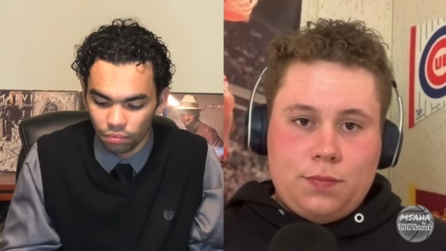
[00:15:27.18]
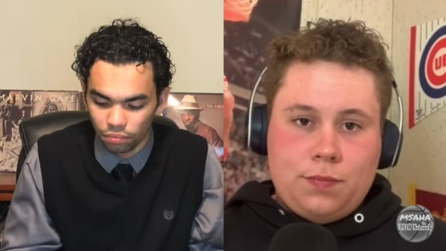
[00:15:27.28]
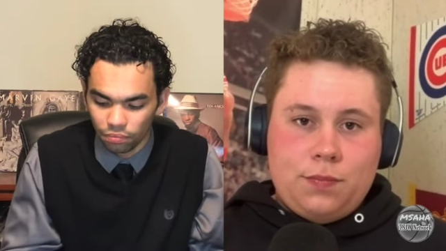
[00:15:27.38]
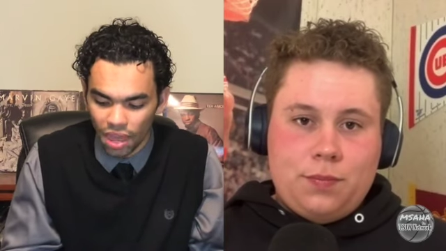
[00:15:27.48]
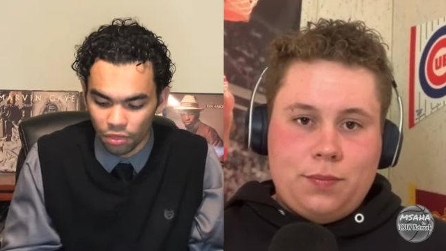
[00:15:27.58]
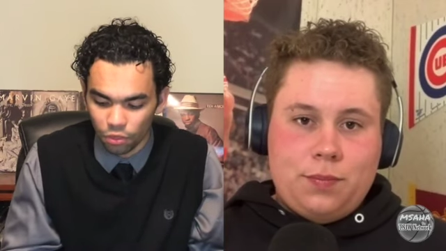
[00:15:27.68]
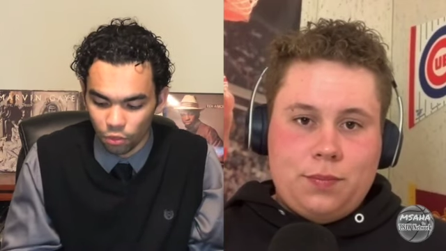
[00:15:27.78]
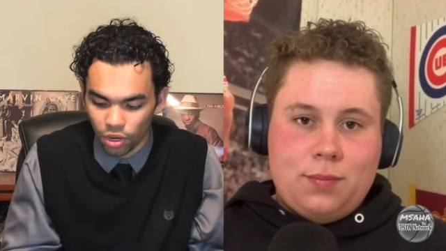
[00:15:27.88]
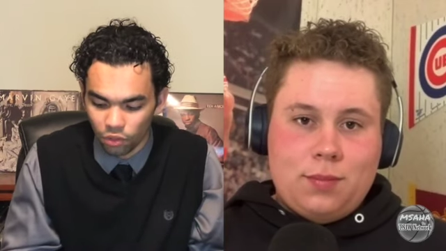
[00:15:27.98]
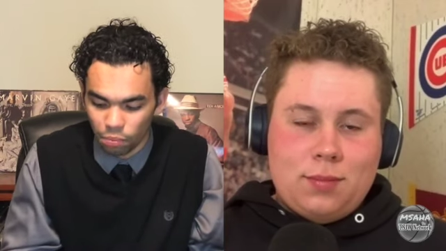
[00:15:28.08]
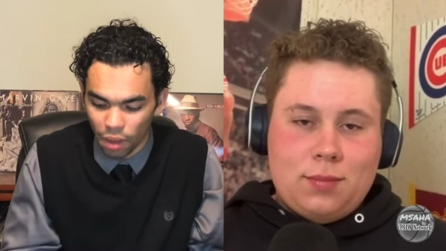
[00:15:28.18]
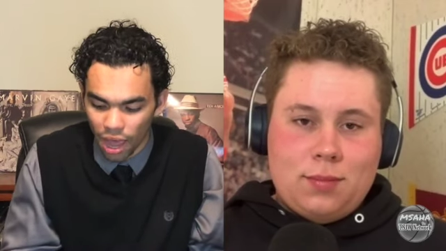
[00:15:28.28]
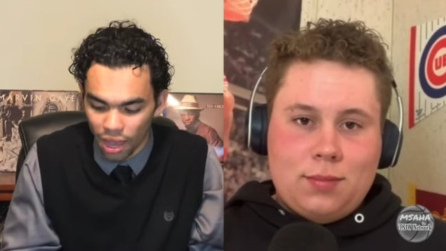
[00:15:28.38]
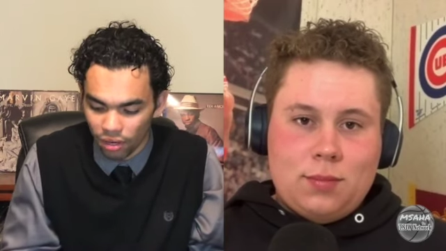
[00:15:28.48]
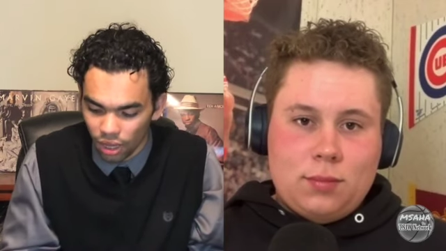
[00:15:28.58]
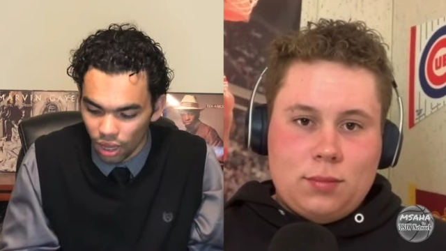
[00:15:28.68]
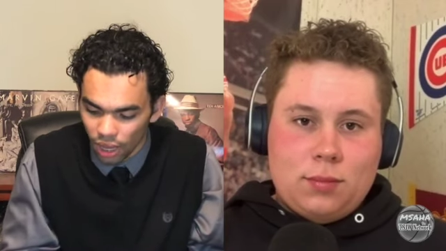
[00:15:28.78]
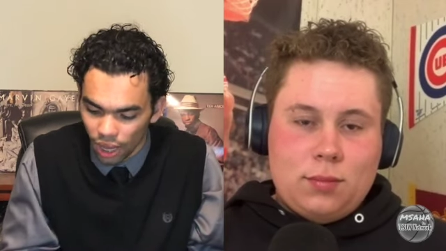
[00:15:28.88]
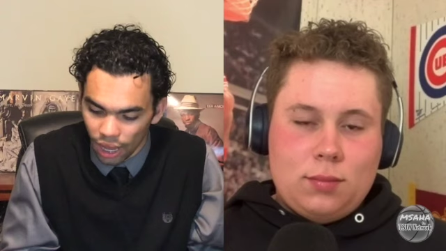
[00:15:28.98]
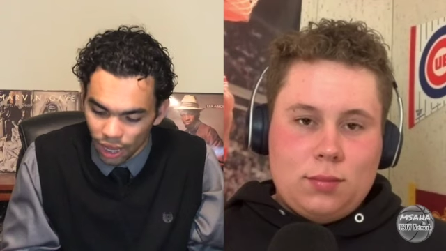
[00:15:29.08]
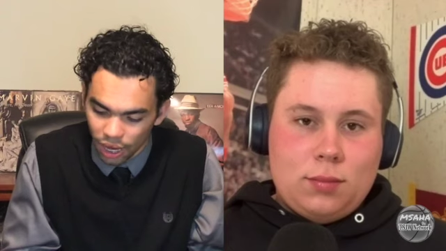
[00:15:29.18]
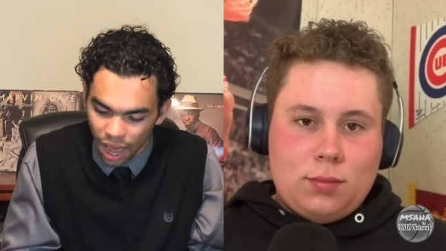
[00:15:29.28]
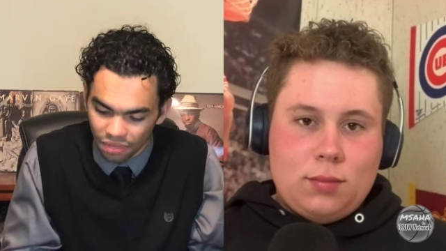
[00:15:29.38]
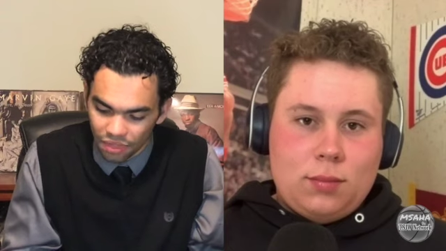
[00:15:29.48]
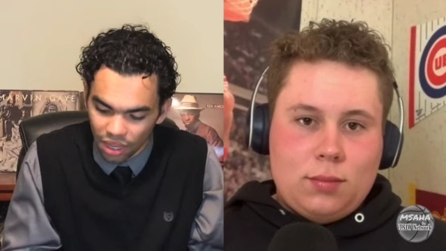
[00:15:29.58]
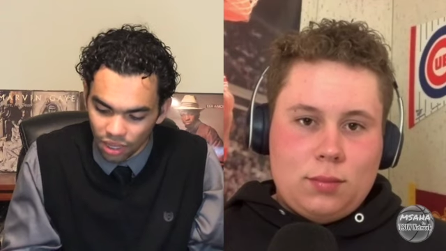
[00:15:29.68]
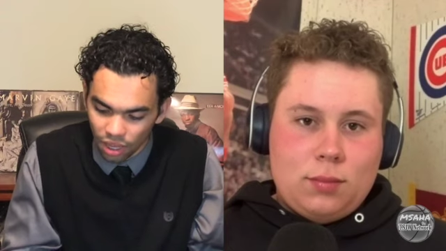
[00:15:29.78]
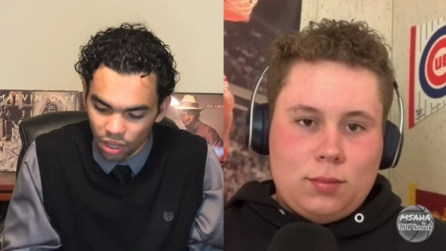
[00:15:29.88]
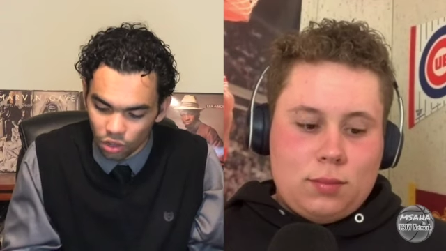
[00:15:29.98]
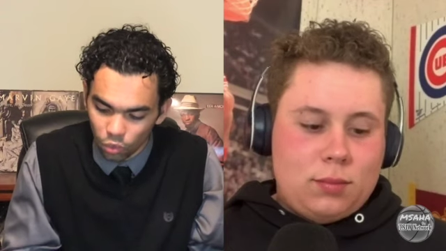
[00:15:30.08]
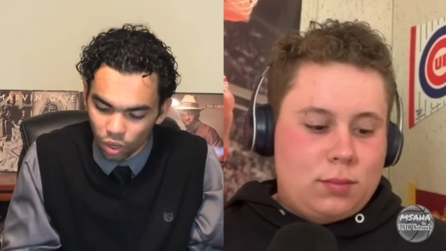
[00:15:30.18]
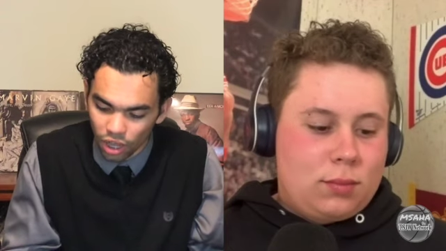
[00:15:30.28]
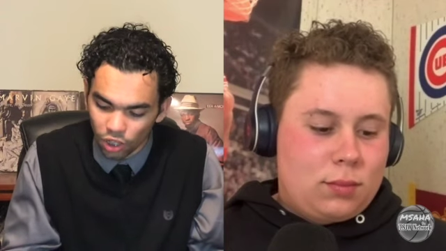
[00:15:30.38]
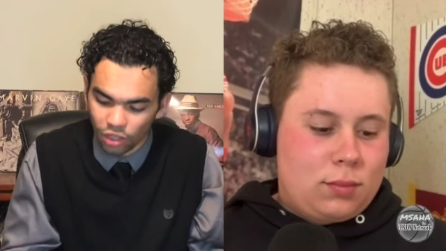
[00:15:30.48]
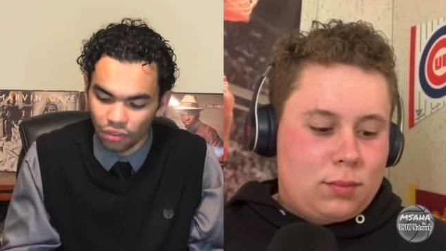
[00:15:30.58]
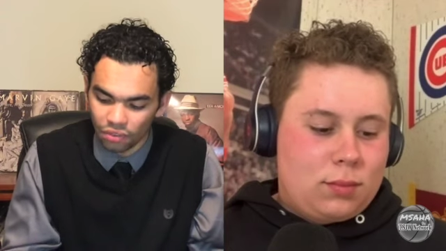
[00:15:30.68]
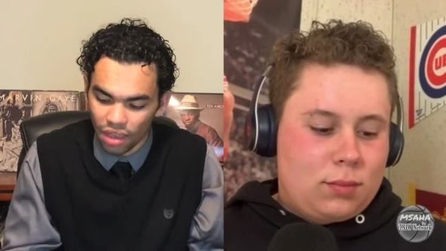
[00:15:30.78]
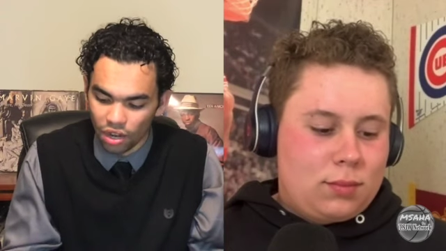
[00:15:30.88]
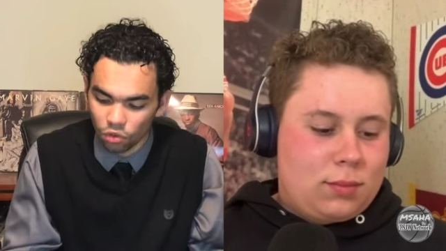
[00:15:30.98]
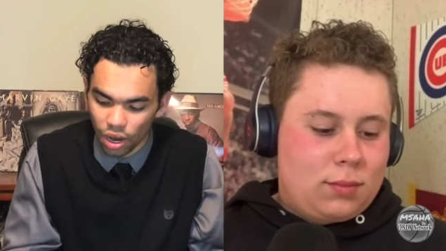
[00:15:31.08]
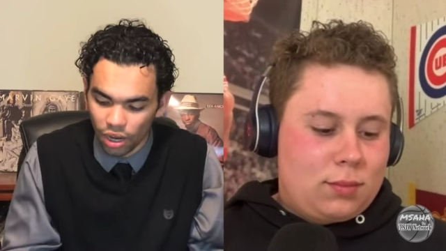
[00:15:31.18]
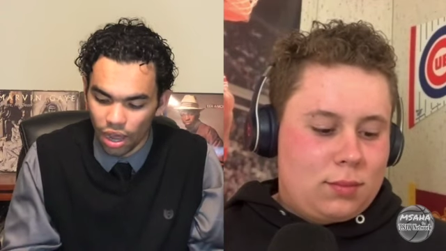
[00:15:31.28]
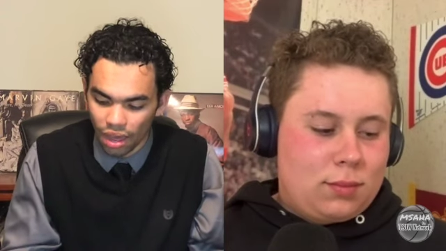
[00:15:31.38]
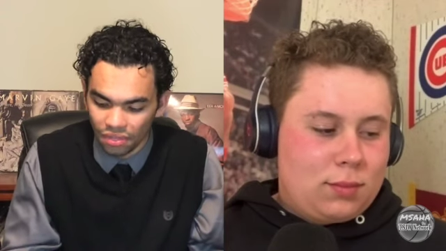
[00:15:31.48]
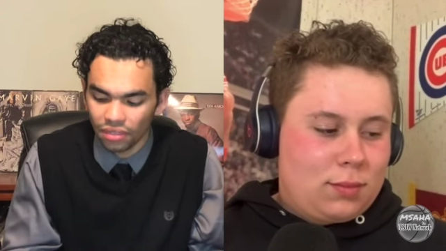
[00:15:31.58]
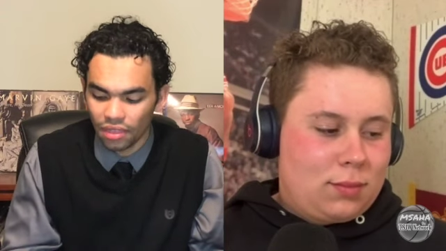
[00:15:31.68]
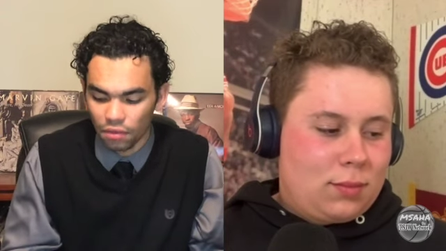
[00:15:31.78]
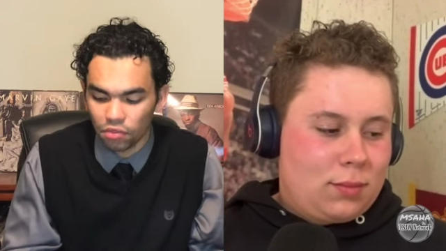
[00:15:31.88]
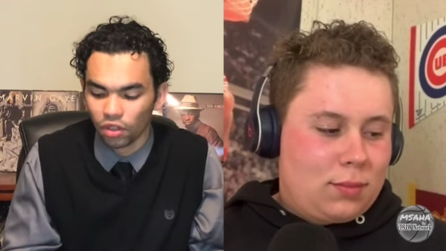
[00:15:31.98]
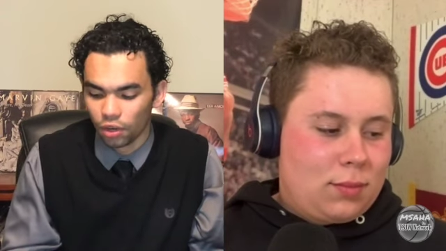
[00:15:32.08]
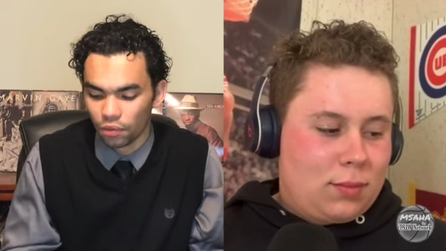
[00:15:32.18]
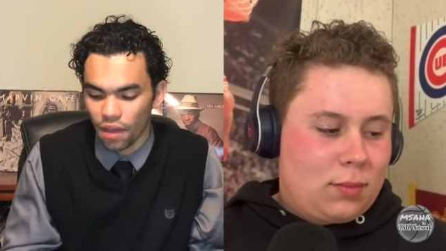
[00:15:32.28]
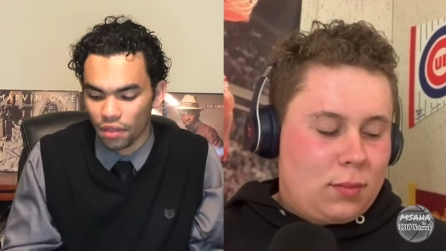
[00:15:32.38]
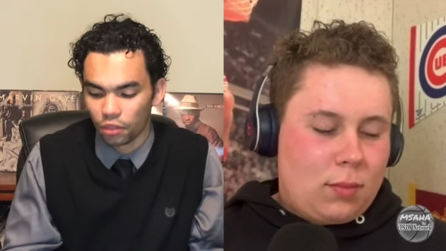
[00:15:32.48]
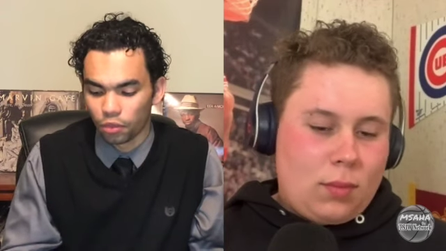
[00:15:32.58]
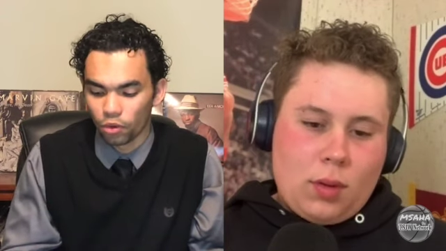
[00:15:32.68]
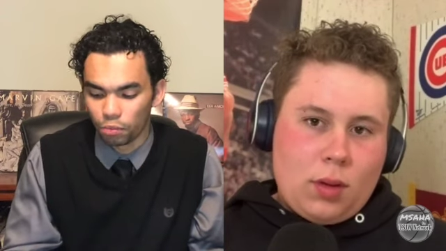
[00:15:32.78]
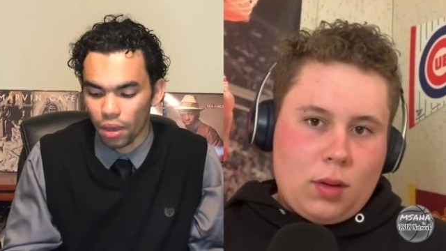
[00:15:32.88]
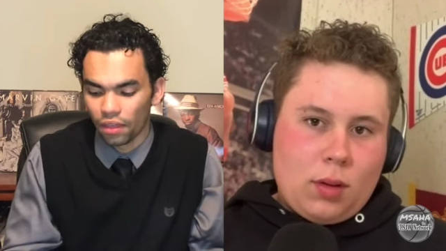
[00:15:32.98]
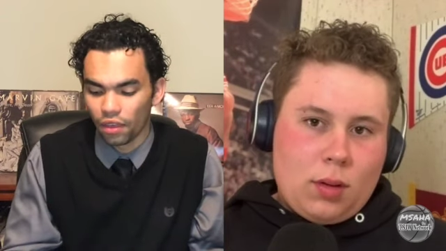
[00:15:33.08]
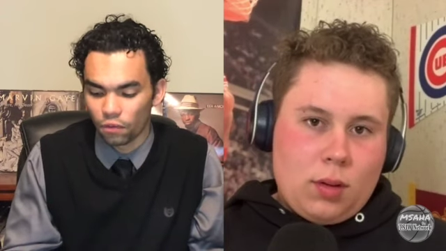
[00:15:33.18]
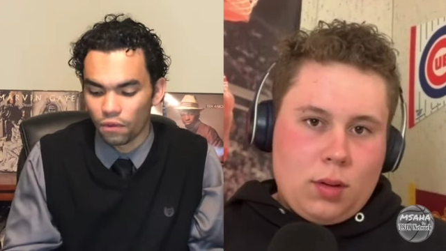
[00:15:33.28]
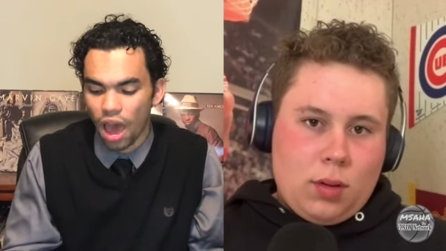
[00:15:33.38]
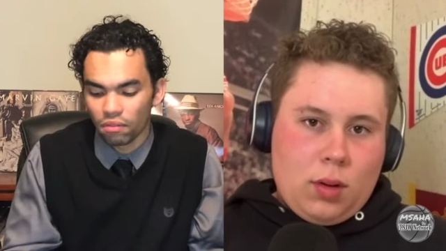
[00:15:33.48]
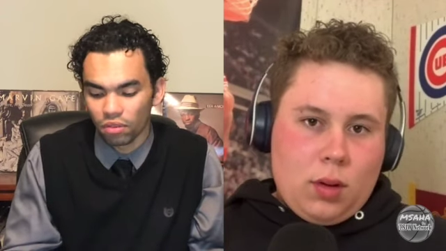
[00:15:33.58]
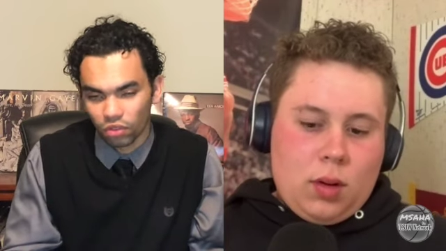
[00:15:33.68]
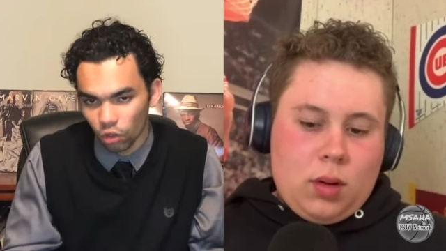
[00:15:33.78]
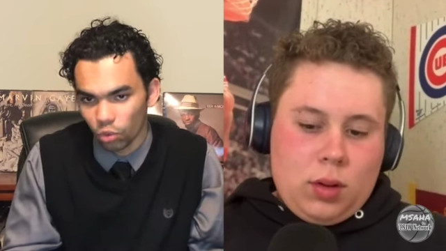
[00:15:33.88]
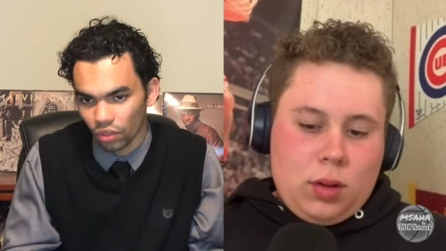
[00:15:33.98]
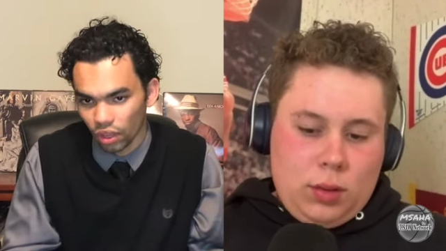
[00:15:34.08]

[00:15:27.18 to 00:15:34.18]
Speaker 1: that three spot. And I think it, when I look at the standings right now, I think they've solidified the three spot. They're five and two in the